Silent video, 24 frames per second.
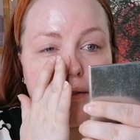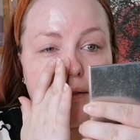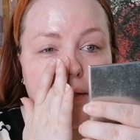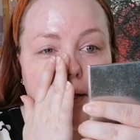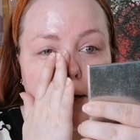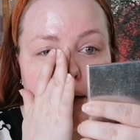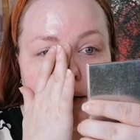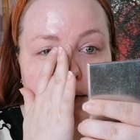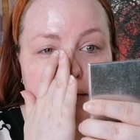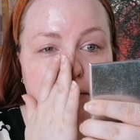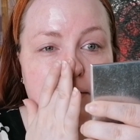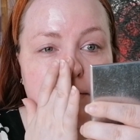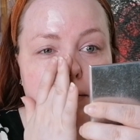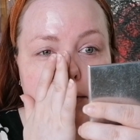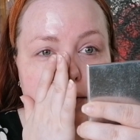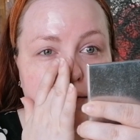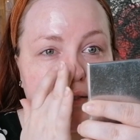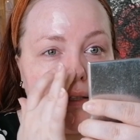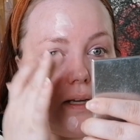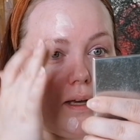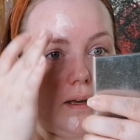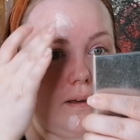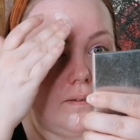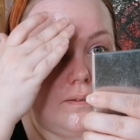that
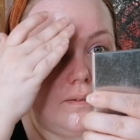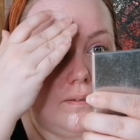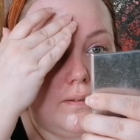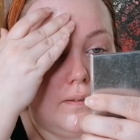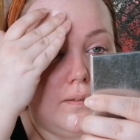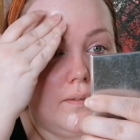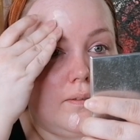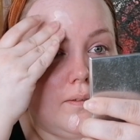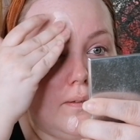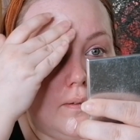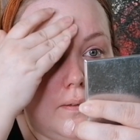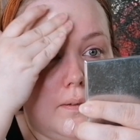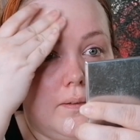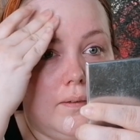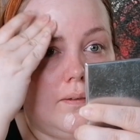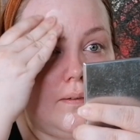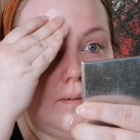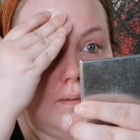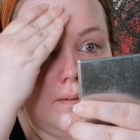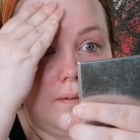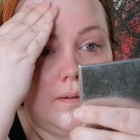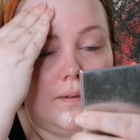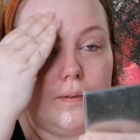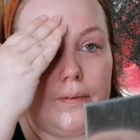stuff
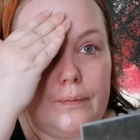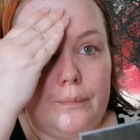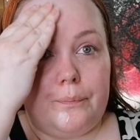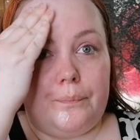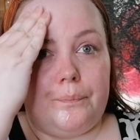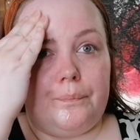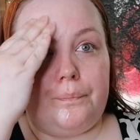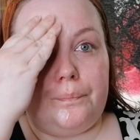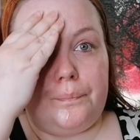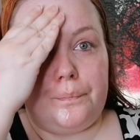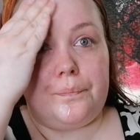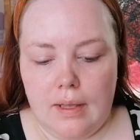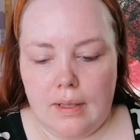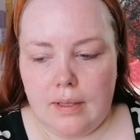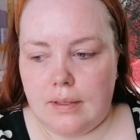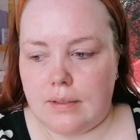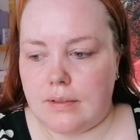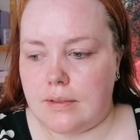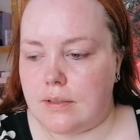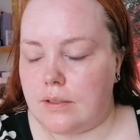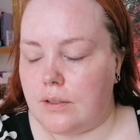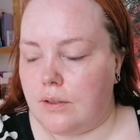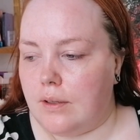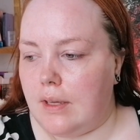on.
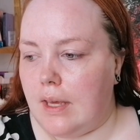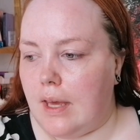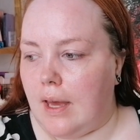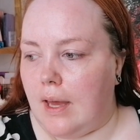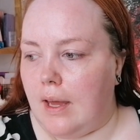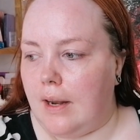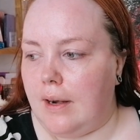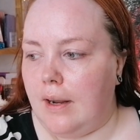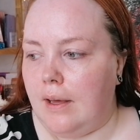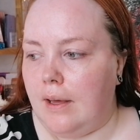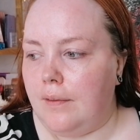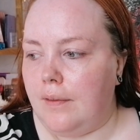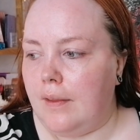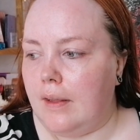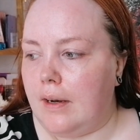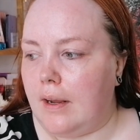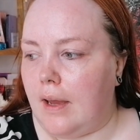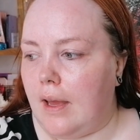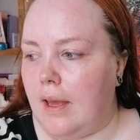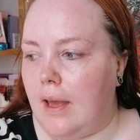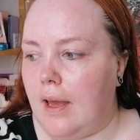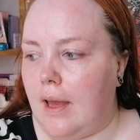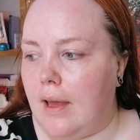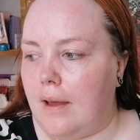So yeah, now that
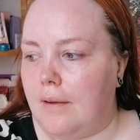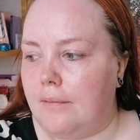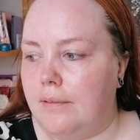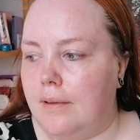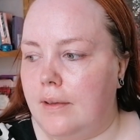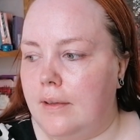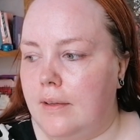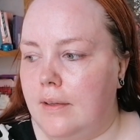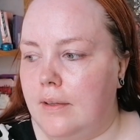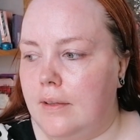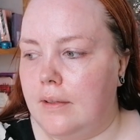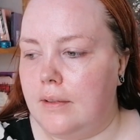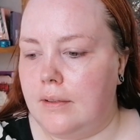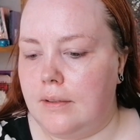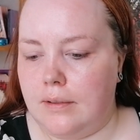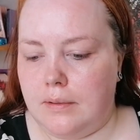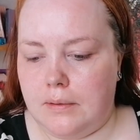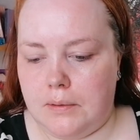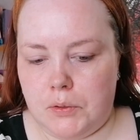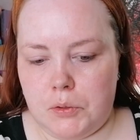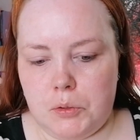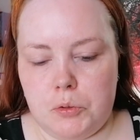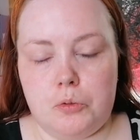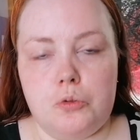I have
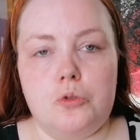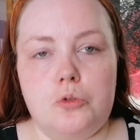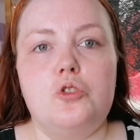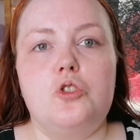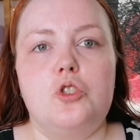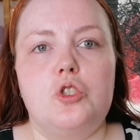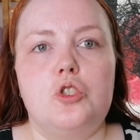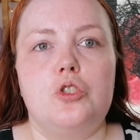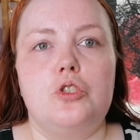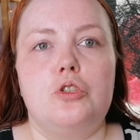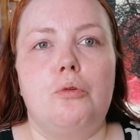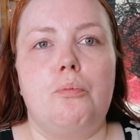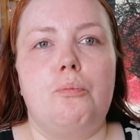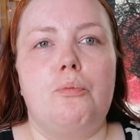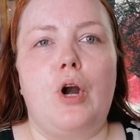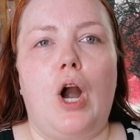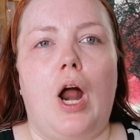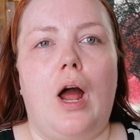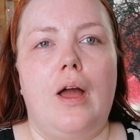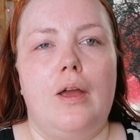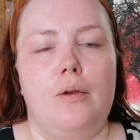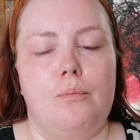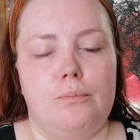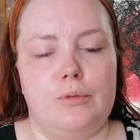
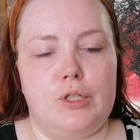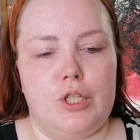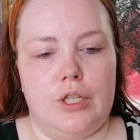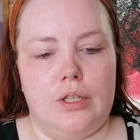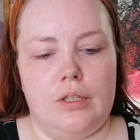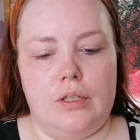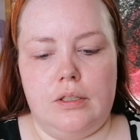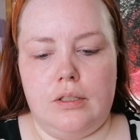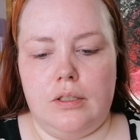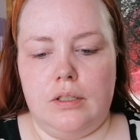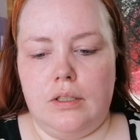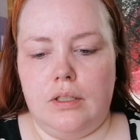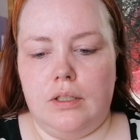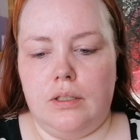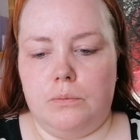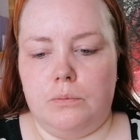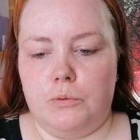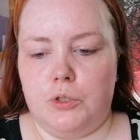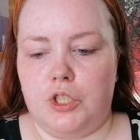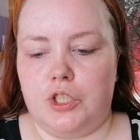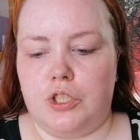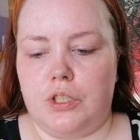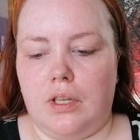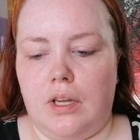primed,
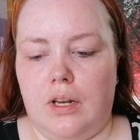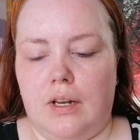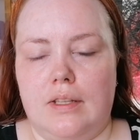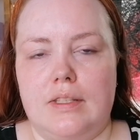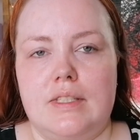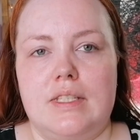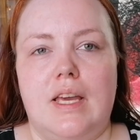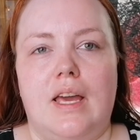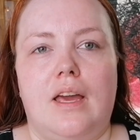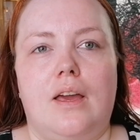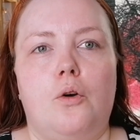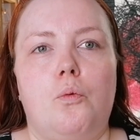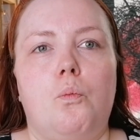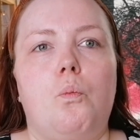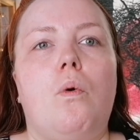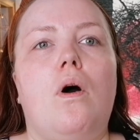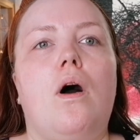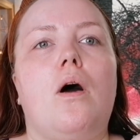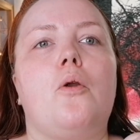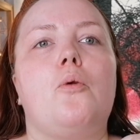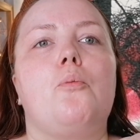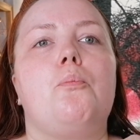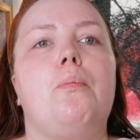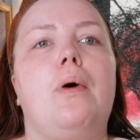just gonna take
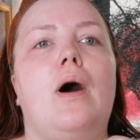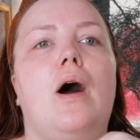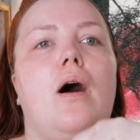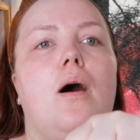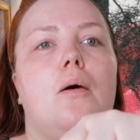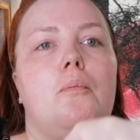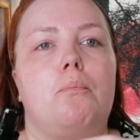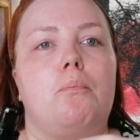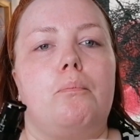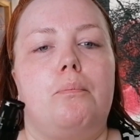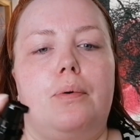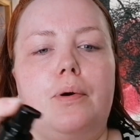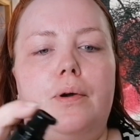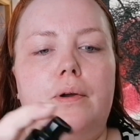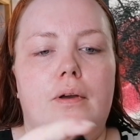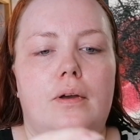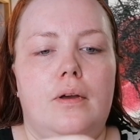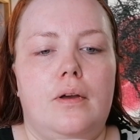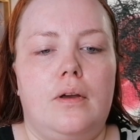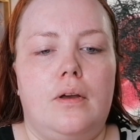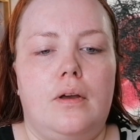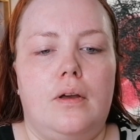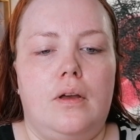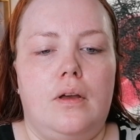1 pump
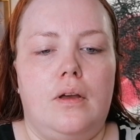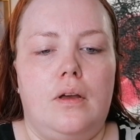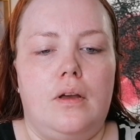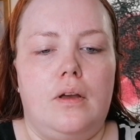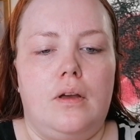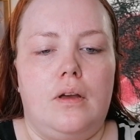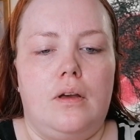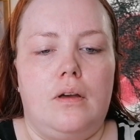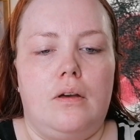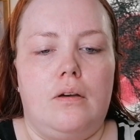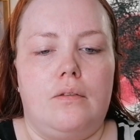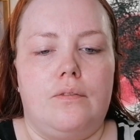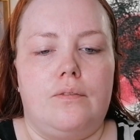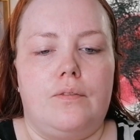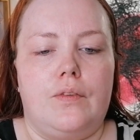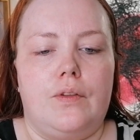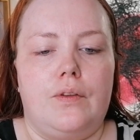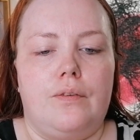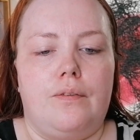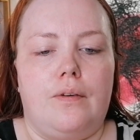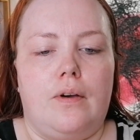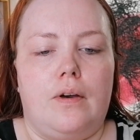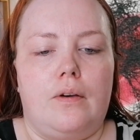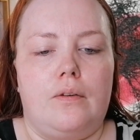of
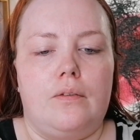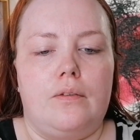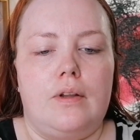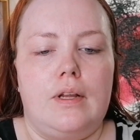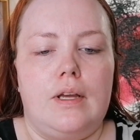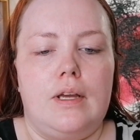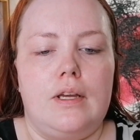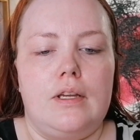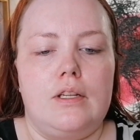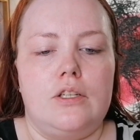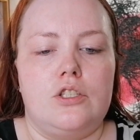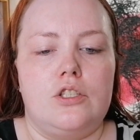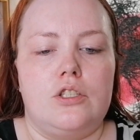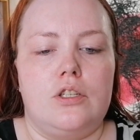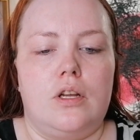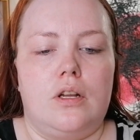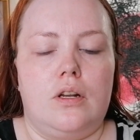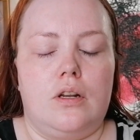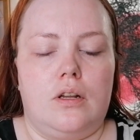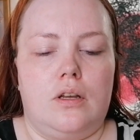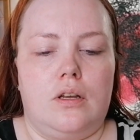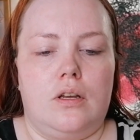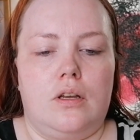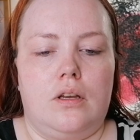the
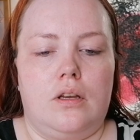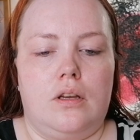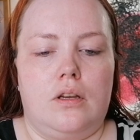foundation.